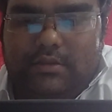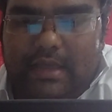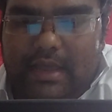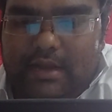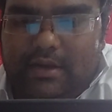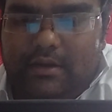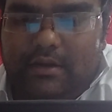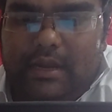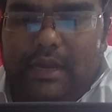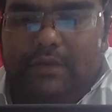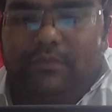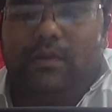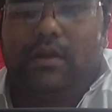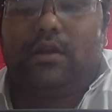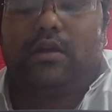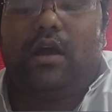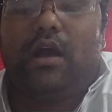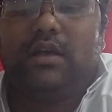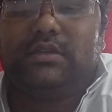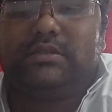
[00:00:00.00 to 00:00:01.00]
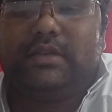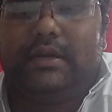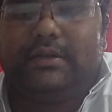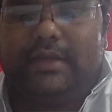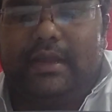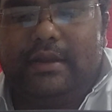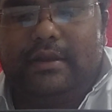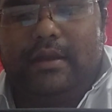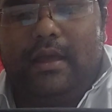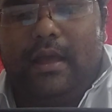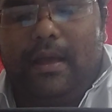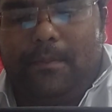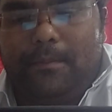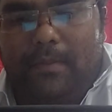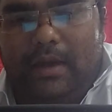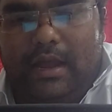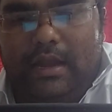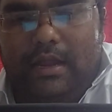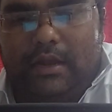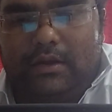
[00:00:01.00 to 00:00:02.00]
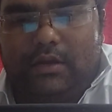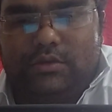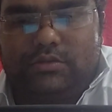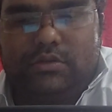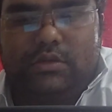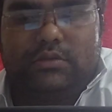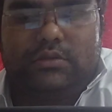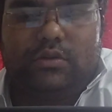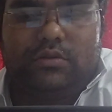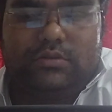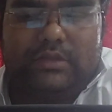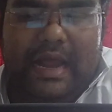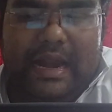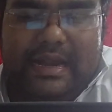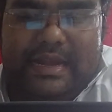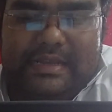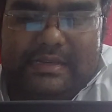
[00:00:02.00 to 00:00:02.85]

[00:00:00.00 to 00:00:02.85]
then it will cause certain malocclusion. So that